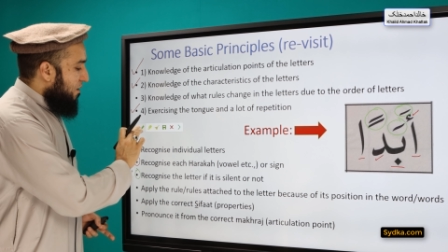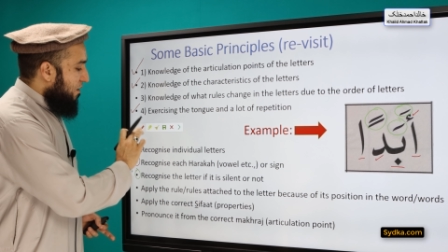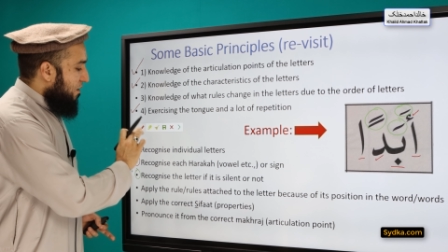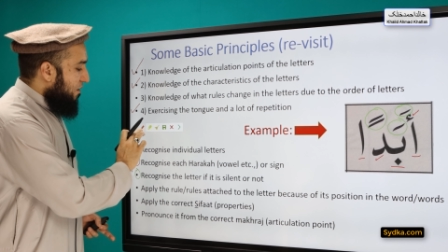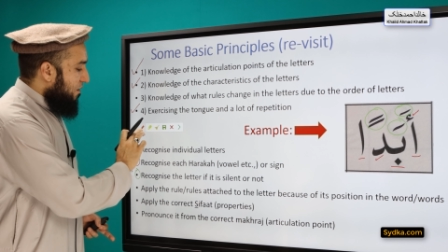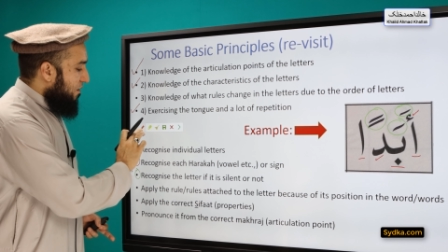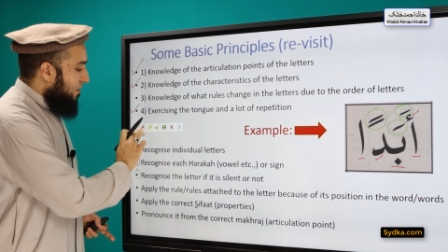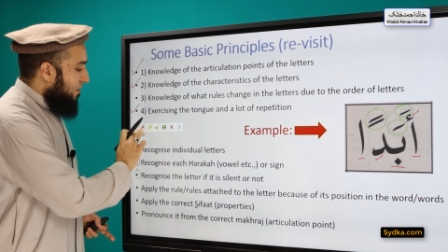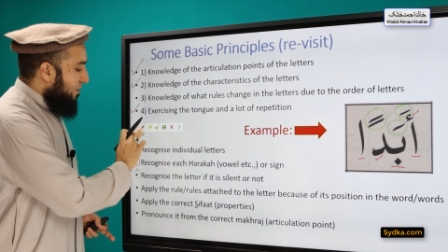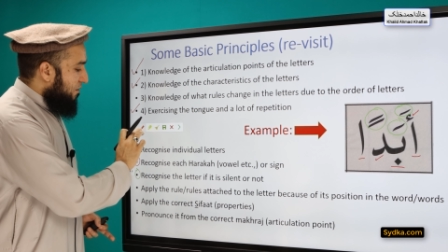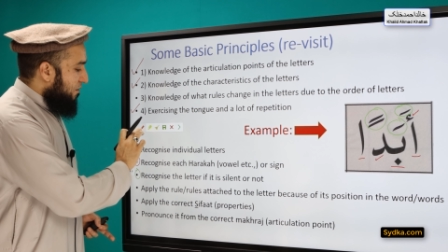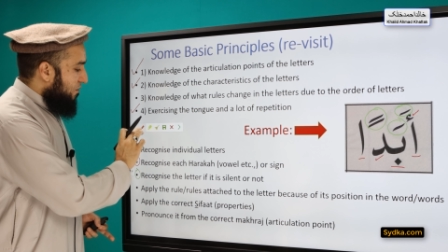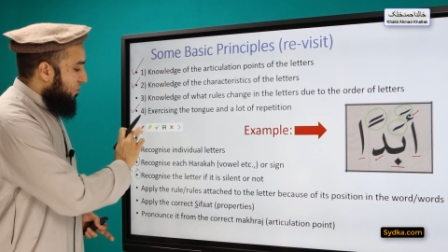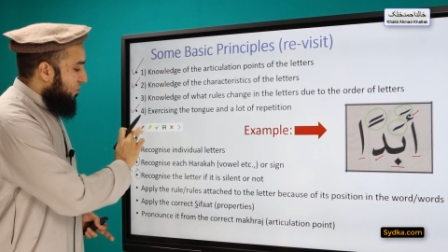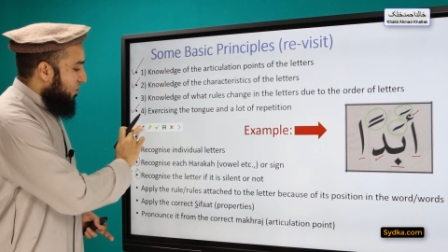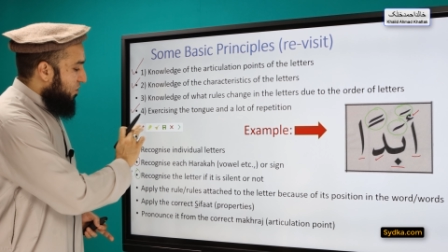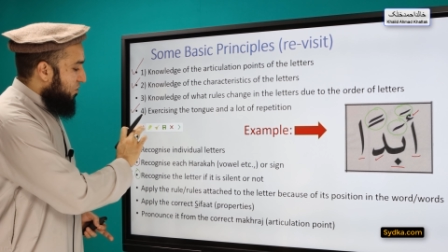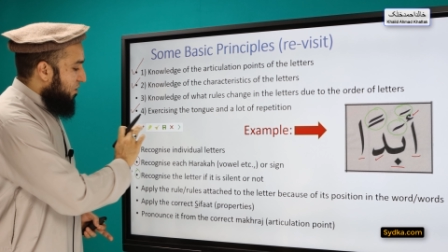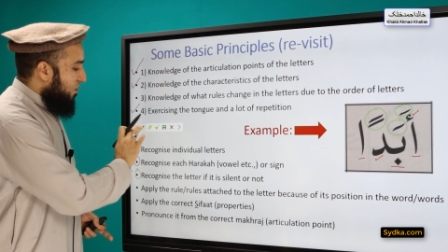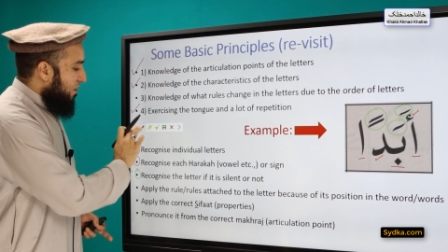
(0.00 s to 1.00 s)
uh, let's
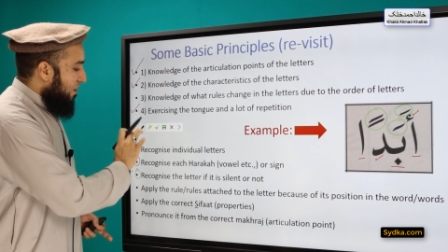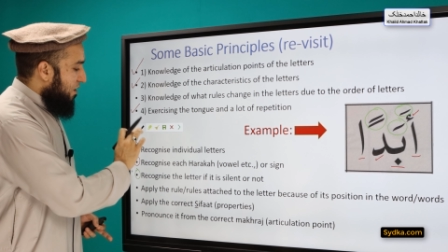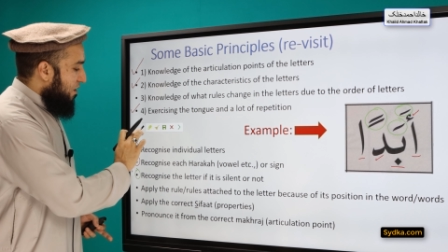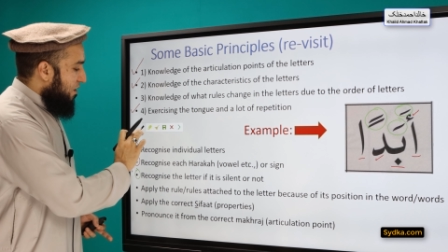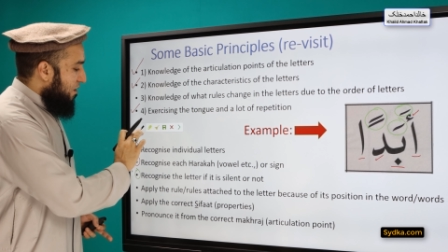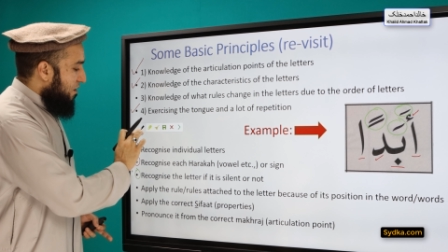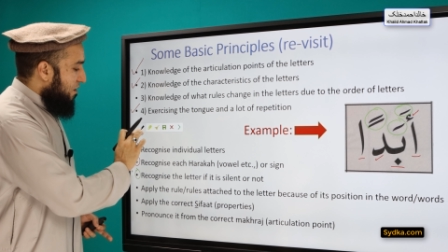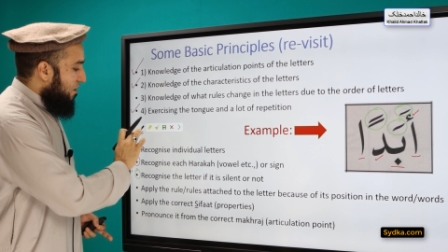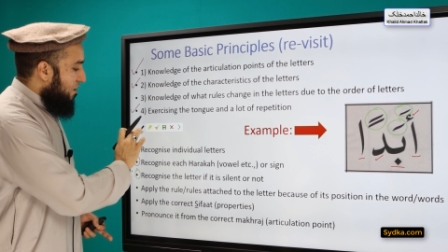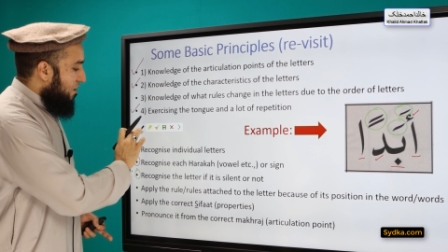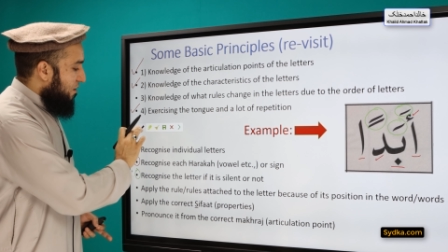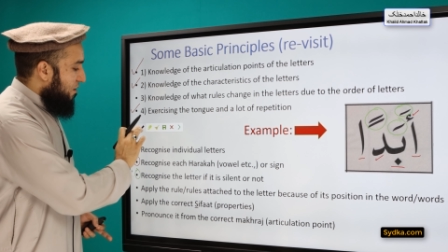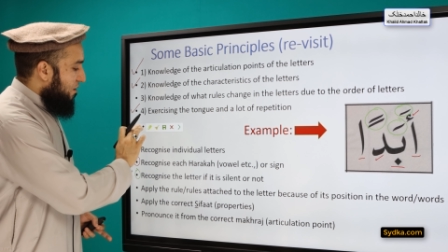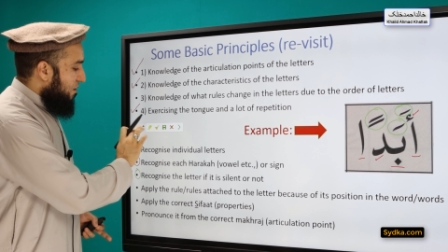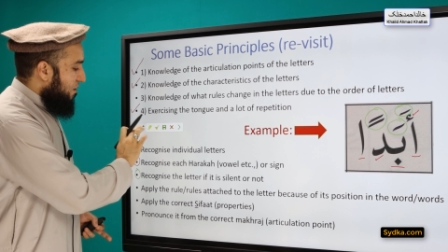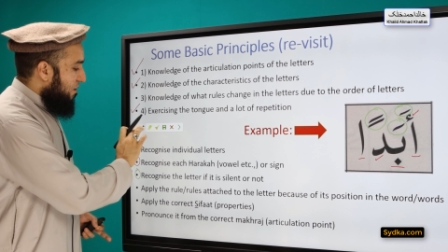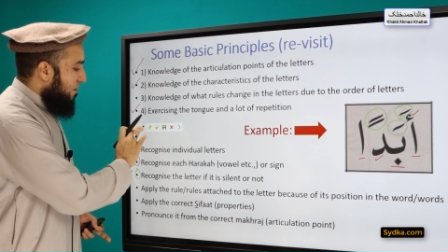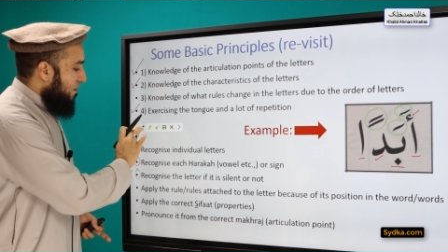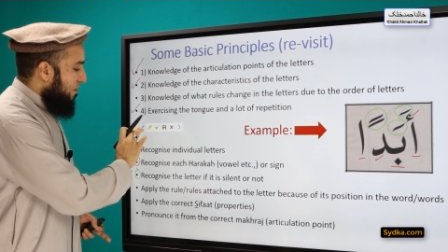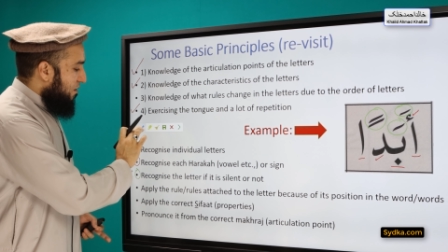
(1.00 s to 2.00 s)
change the color
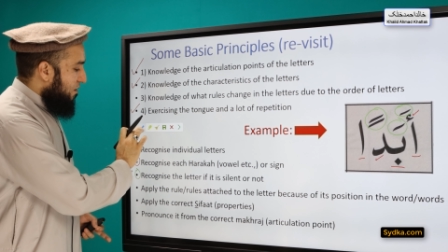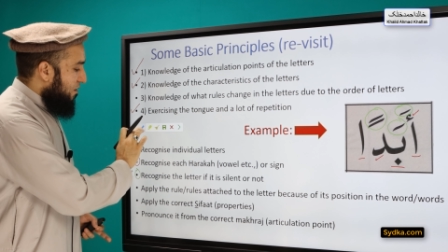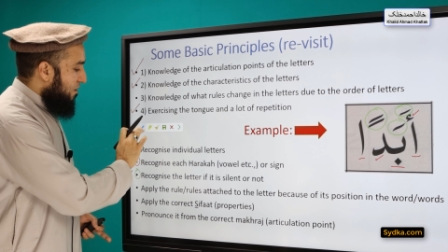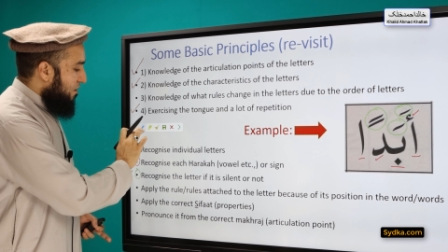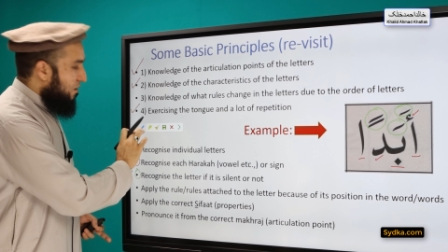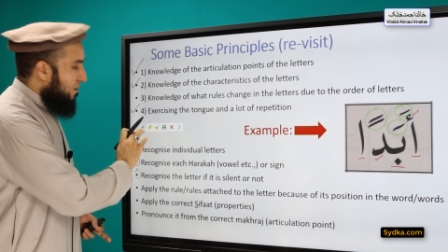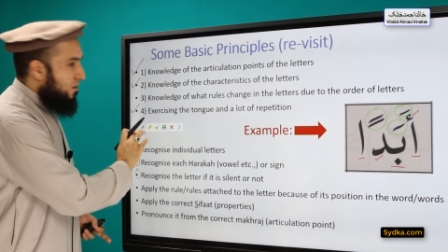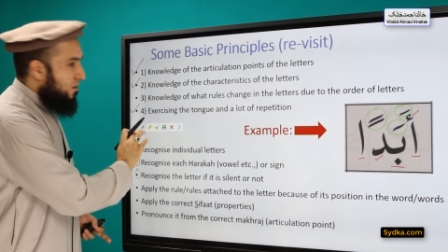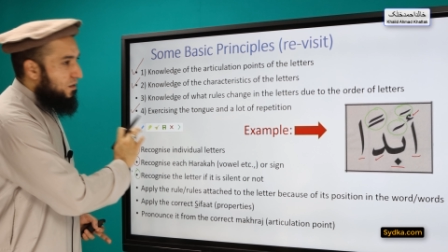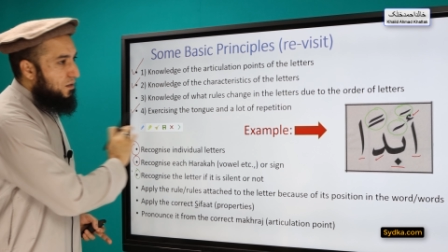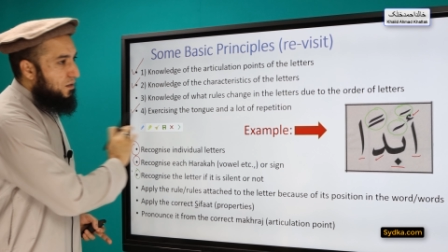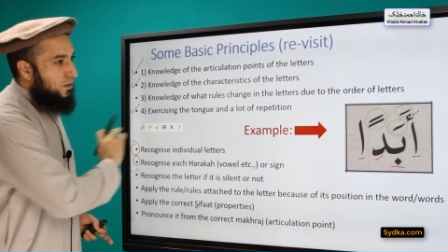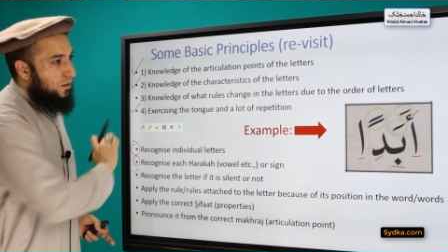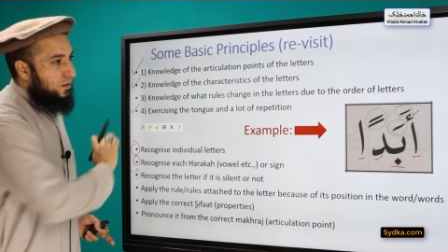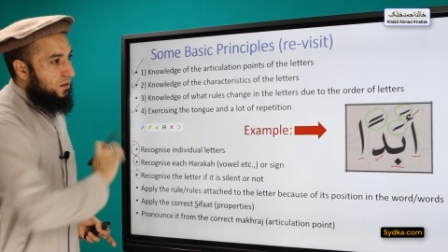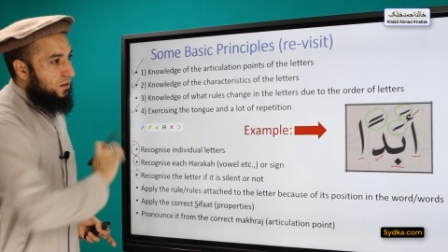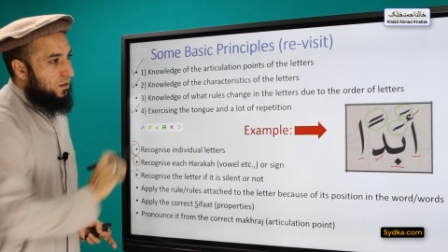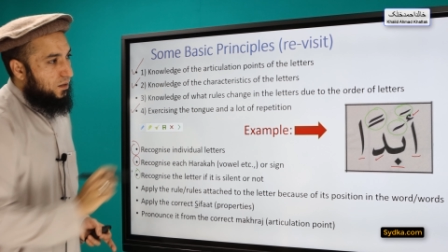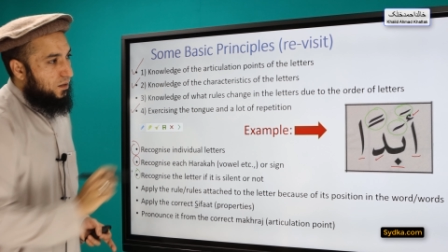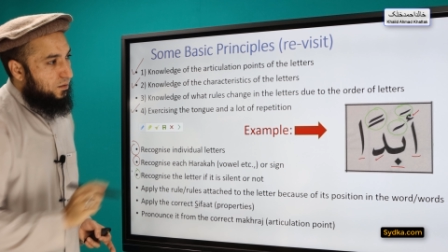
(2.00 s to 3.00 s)

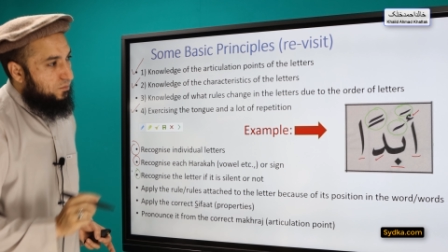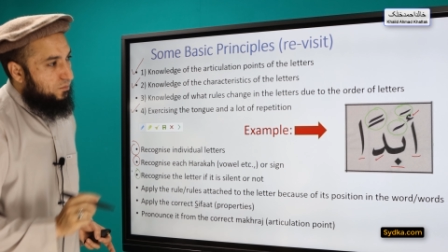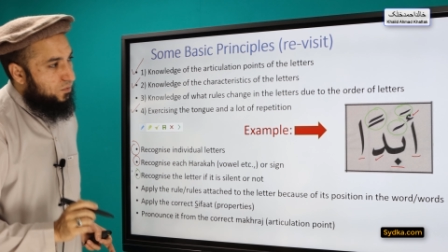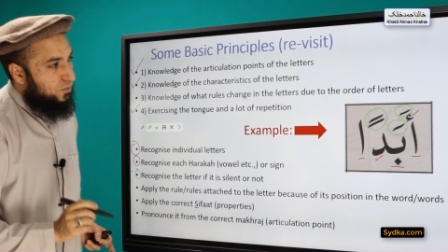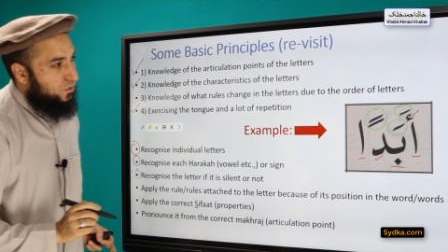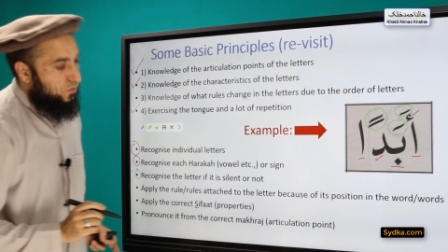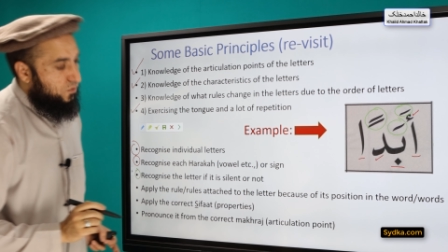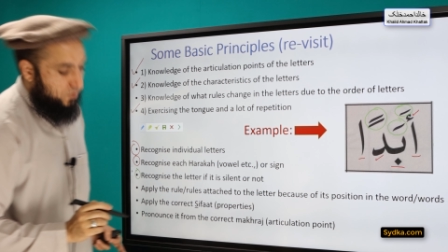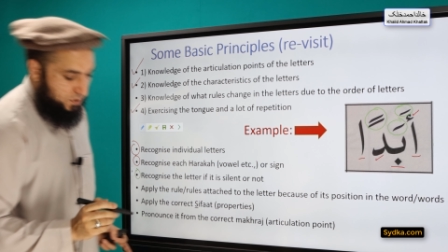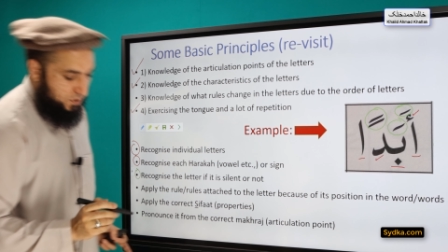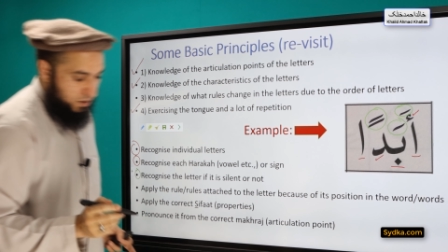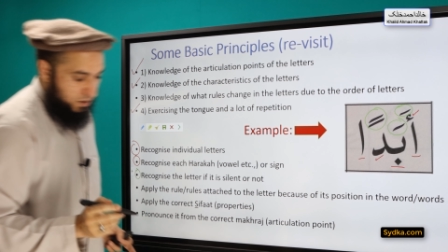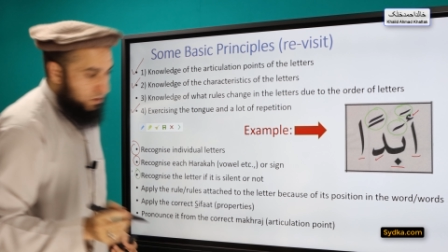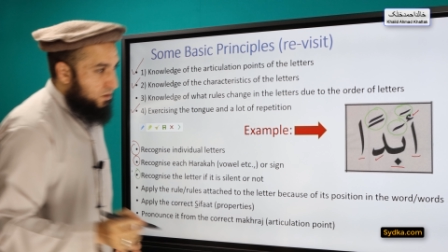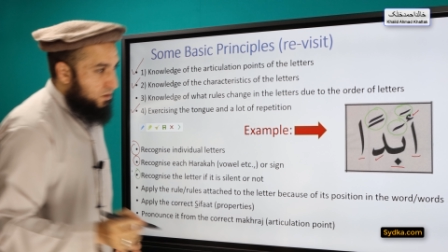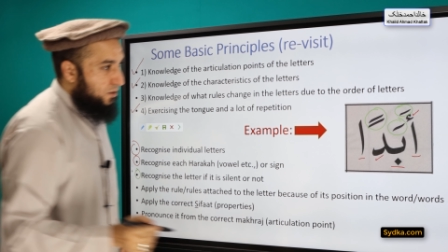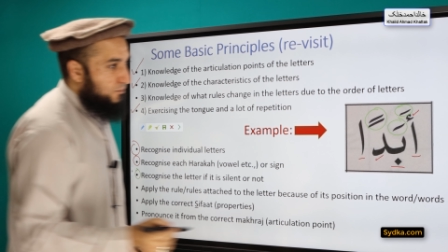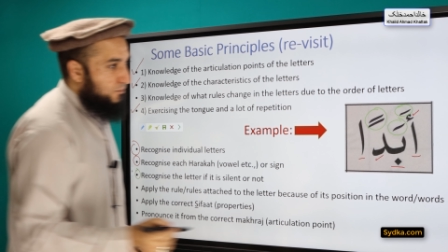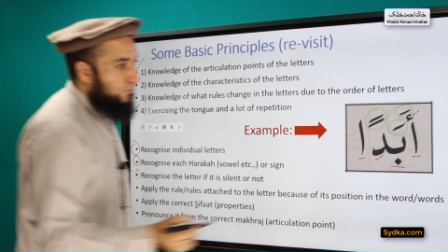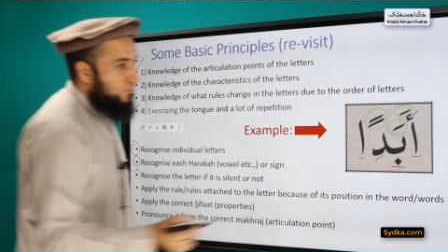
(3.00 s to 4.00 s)
okay blue let's
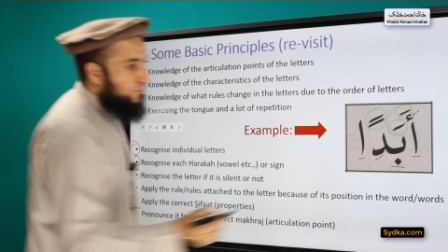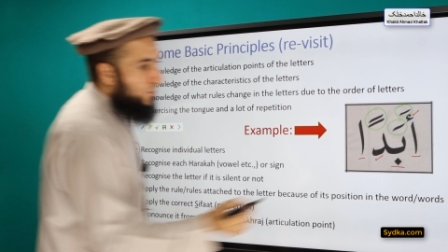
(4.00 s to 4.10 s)
see